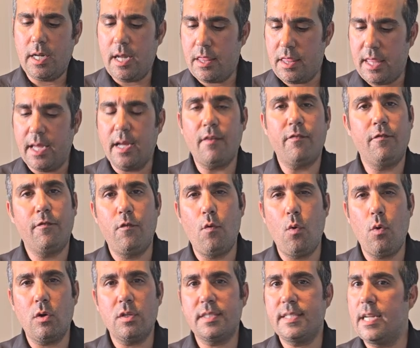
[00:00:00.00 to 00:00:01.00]
I think, a
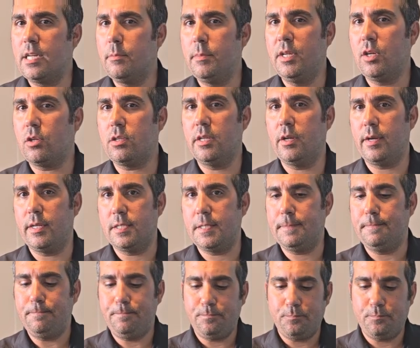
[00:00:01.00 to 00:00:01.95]
4 centimeter clearance.